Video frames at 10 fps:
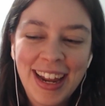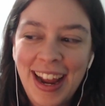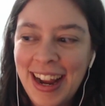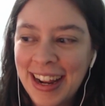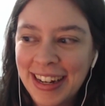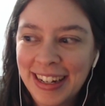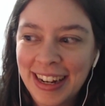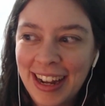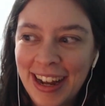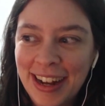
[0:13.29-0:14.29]
and
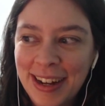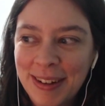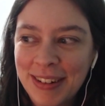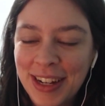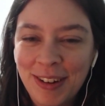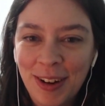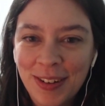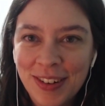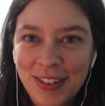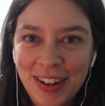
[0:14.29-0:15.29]
that you don't
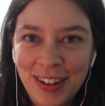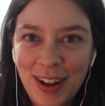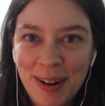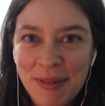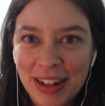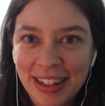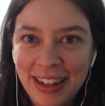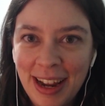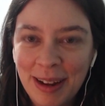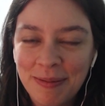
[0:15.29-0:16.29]
know a lot about the
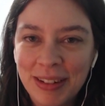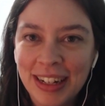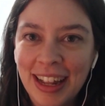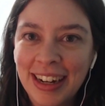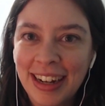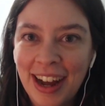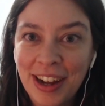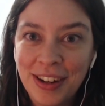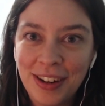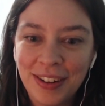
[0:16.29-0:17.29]
game like I
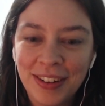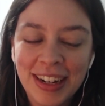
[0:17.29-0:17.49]
do.